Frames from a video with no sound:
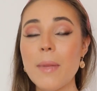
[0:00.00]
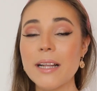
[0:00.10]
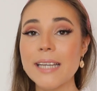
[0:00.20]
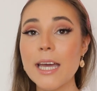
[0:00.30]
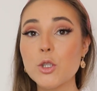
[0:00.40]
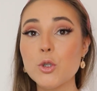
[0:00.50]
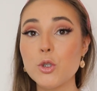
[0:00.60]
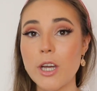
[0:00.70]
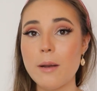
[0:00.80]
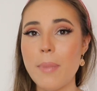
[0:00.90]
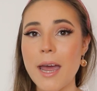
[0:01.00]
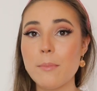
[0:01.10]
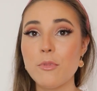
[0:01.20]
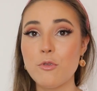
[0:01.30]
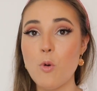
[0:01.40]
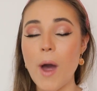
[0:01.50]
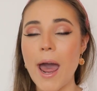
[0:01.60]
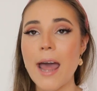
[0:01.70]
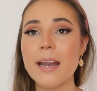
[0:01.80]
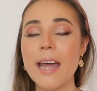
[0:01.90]
take 2 Gen Pain
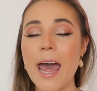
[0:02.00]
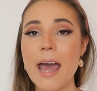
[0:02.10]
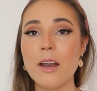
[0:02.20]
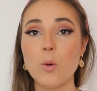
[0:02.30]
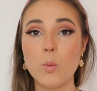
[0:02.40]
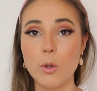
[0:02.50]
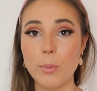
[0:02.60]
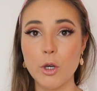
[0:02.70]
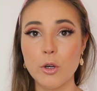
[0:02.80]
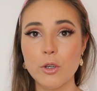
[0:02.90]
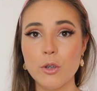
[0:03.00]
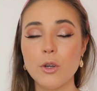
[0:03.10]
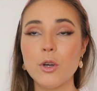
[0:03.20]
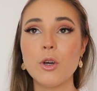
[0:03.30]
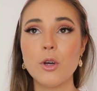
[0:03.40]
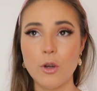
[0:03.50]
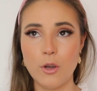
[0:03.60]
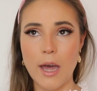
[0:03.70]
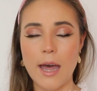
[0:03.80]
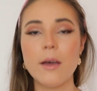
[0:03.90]
beforehand, and be good.
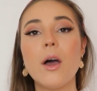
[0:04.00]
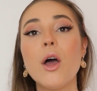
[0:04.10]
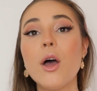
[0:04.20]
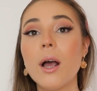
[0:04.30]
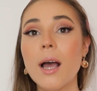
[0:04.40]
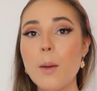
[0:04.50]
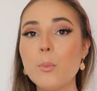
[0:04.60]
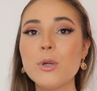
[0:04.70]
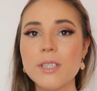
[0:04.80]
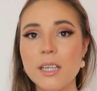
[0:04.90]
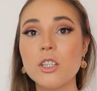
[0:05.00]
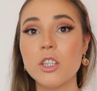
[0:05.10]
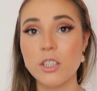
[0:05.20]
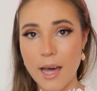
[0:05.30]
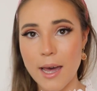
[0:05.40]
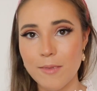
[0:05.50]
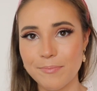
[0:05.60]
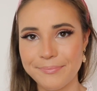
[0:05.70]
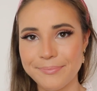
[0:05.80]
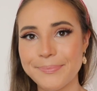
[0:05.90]
Okay, come procedure
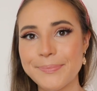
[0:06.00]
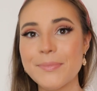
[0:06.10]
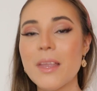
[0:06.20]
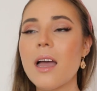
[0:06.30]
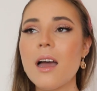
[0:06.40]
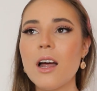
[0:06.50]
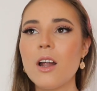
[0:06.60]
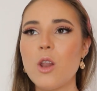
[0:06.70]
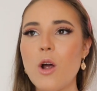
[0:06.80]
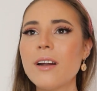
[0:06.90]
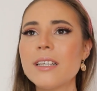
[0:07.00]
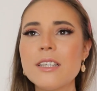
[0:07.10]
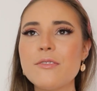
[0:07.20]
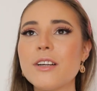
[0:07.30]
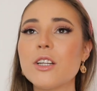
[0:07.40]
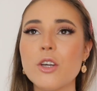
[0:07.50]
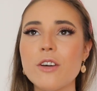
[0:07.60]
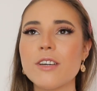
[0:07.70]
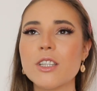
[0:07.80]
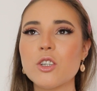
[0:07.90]
day. Lauren doesn't feel
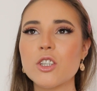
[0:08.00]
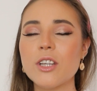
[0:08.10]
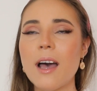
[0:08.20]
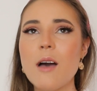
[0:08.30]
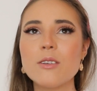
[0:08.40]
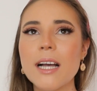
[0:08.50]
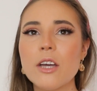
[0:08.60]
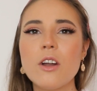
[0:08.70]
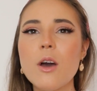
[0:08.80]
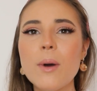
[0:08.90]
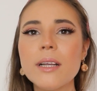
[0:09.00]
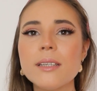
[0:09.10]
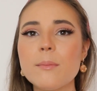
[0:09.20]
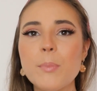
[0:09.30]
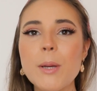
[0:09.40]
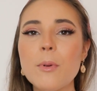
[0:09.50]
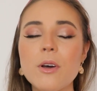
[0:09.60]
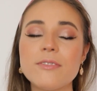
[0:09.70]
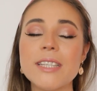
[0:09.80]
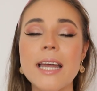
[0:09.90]
nervous because I was like, you know what, people
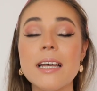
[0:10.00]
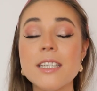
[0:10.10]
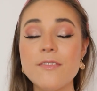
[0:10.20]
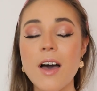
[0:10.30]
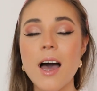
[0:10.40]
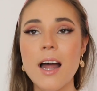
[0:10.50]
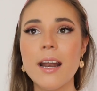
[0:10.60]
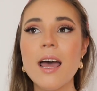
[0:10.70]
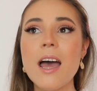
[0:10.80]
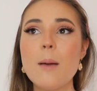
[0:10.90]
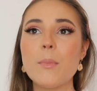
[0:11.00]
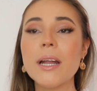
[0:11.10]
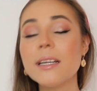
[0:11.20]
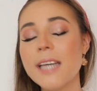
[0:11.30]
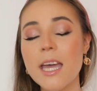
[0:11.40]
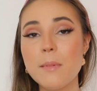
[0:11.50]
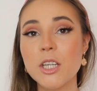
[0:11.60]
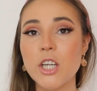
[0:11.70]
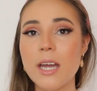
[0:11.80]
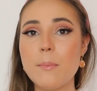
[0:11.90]
have said it's fine, I'm gonna take
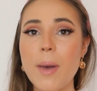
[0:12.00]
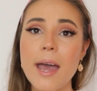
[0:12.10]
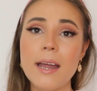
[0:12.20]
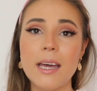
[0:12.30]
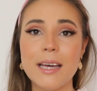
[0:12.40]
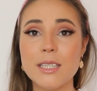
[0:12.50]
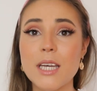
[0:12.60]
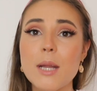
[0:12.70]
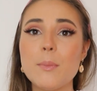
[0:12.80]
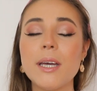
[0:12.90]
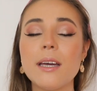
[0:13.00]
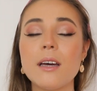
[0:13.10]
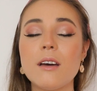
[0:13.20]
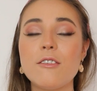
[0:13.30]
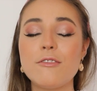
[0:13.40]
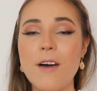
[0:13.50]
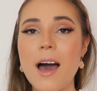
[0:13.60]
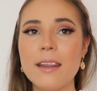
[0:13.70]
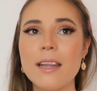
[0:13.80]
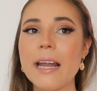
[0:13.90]
my Gen Pain, it's gonna be
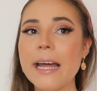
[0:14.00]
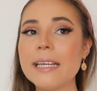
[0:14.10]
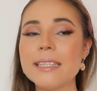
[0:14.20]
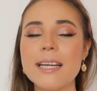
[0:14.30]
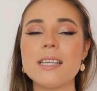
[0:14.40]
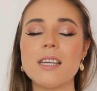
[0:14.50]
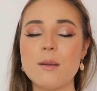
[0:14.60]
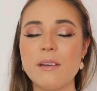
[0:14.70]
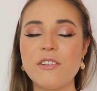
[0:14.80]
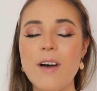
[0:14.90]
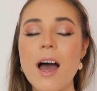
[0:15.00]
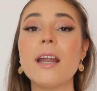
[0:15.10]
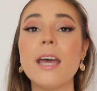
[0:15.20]
fine. The lady said it's gonna be fine,